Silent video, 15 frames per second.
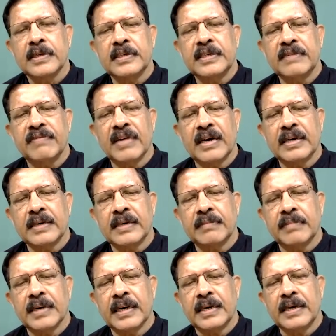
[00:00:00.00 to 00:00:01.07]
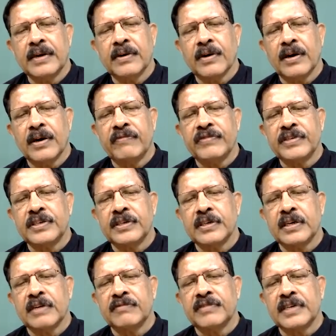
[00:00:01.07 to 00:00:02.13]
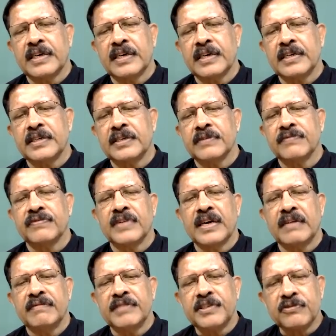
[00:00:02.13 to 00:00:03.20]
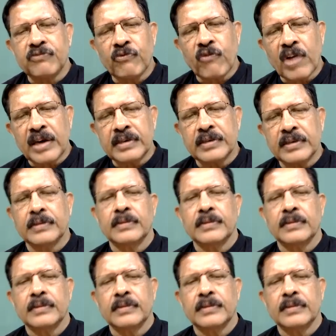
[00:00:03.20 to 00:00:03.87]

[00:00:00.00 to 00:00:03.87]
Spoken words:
divided by coefficient of z raised to 5 is 1.